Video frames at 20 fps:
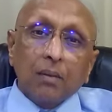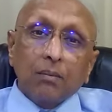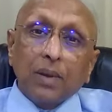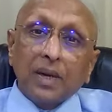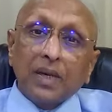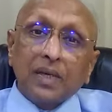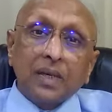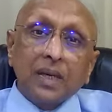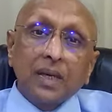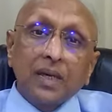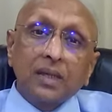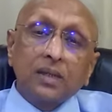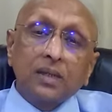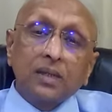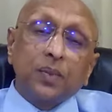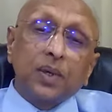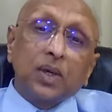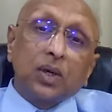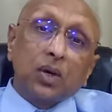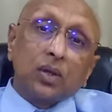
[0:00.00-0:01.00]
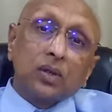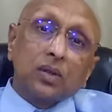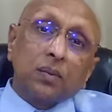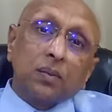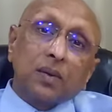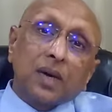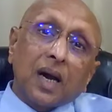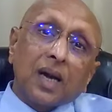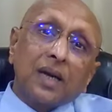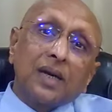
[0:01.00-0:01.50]
But it is because
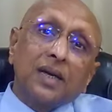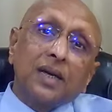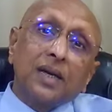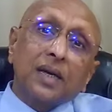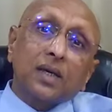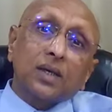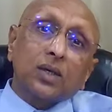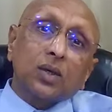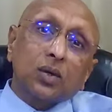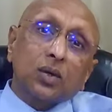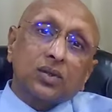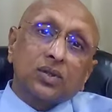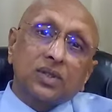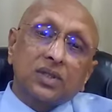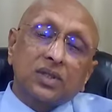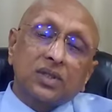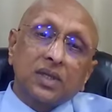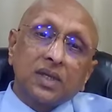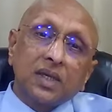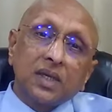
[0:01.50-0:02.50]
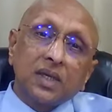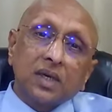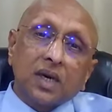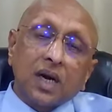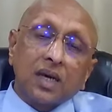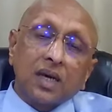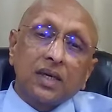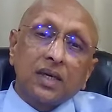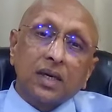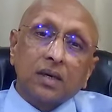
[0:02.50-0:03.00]
of cardiac toxicity. The
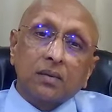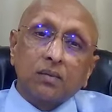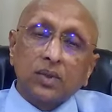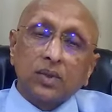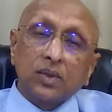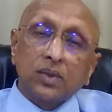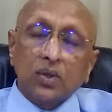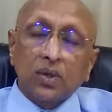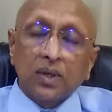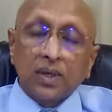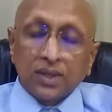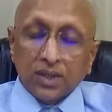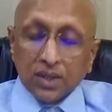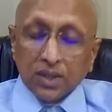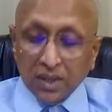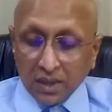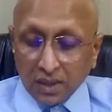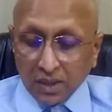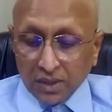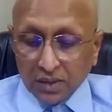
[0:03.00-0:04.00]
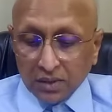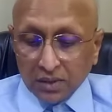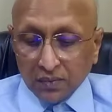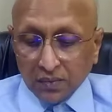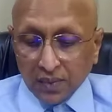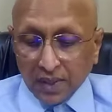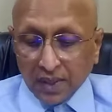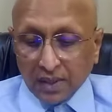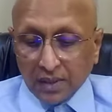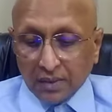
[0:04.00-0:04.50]
cardiac musculature is
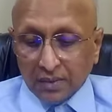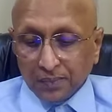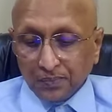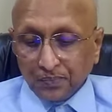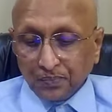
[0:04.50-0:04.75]
weak.